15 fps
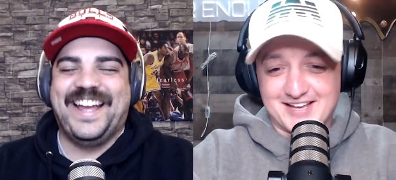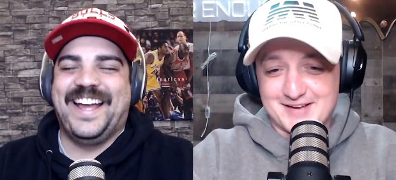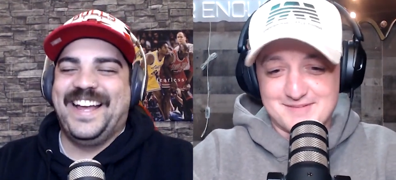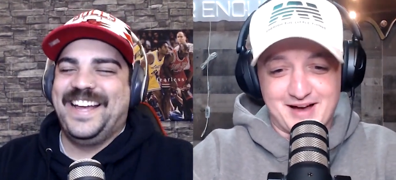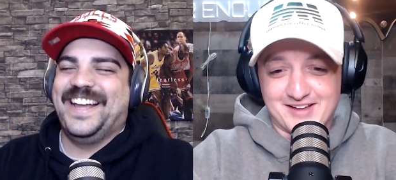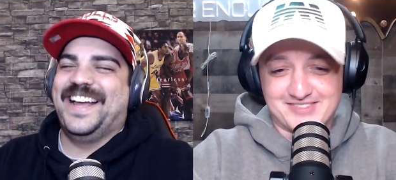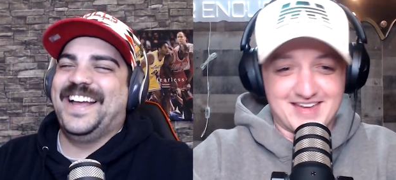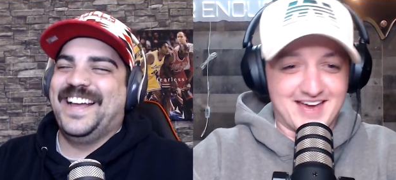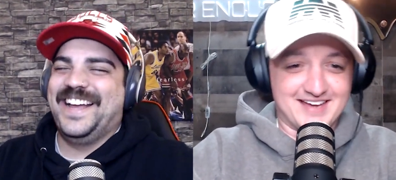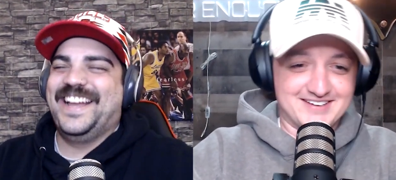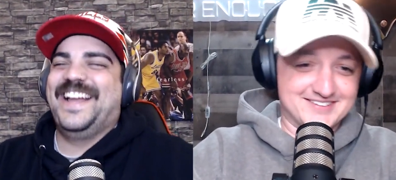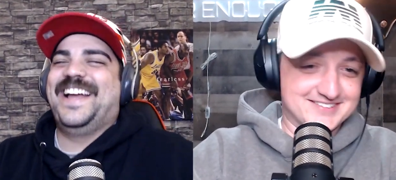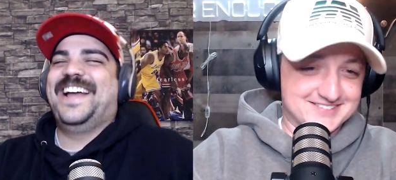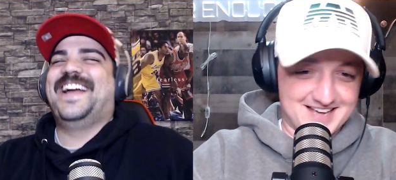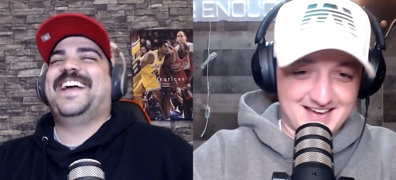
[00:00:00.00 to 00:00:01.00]
Speaker 1: about that
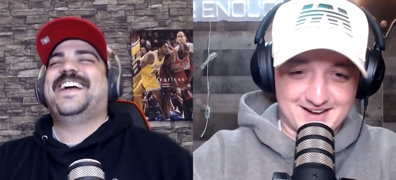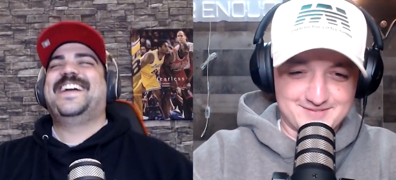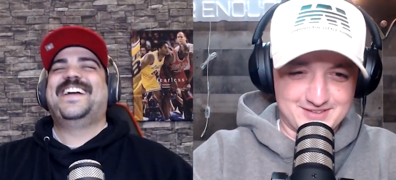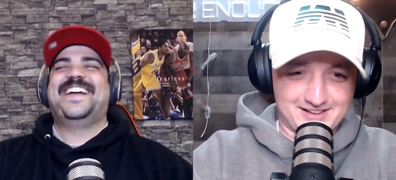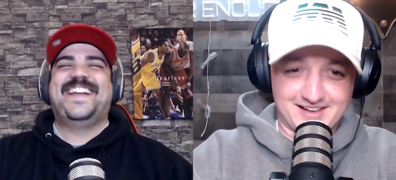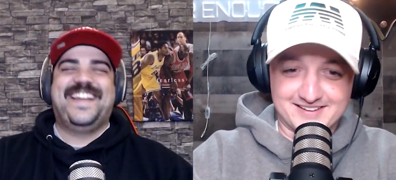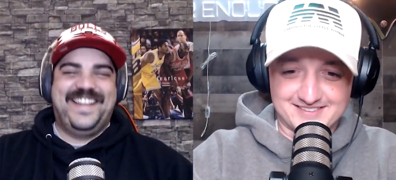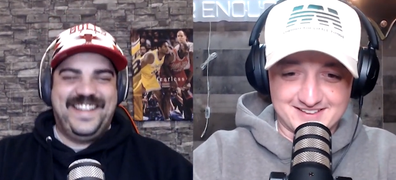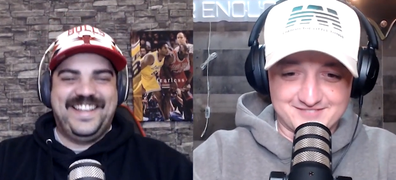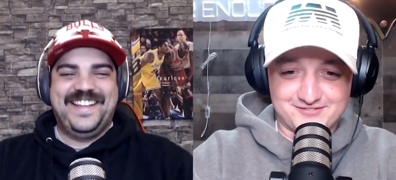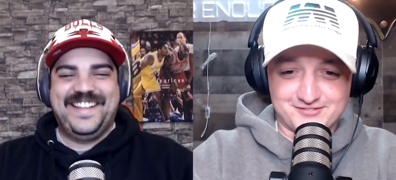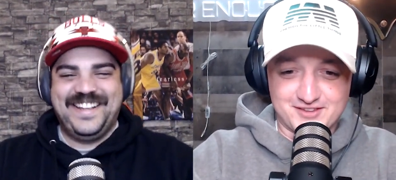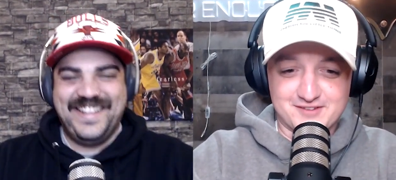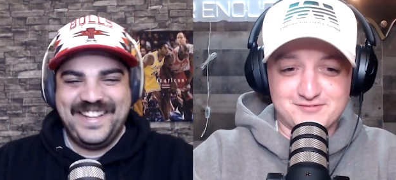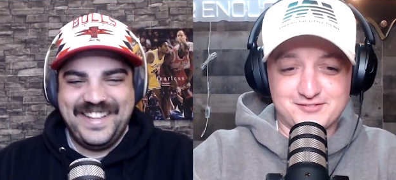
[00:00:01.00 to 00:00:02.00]
you just got to be like the
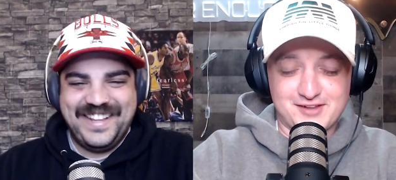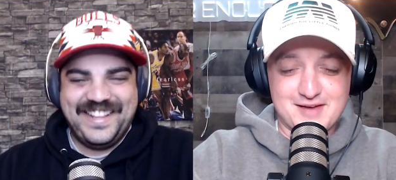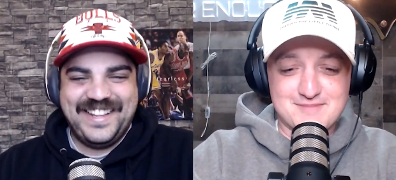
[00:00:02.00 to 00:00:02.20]
the flip